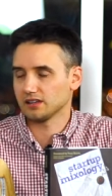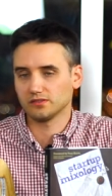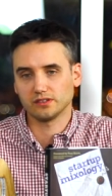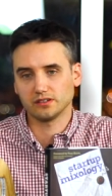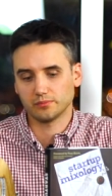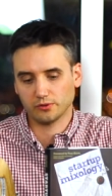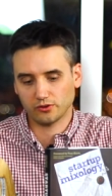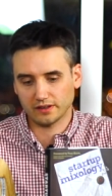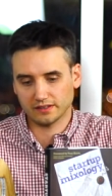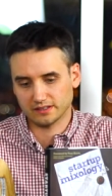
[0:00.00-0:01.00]
You need to
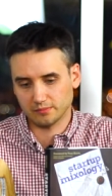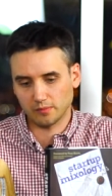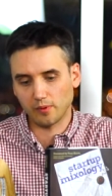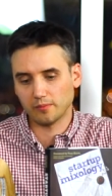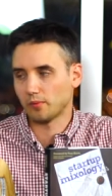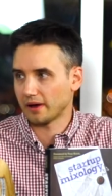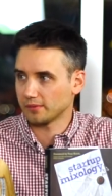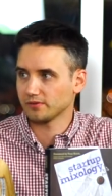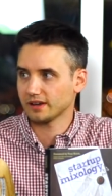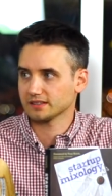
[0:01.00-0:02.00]
create these
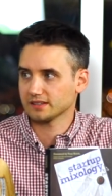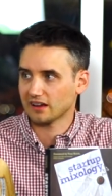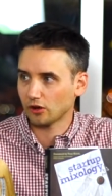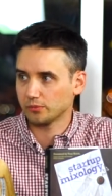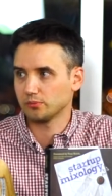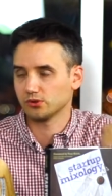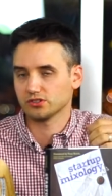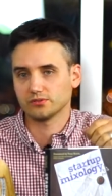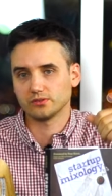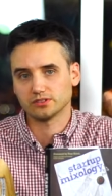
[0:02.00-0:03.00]
momentum events that help you push through.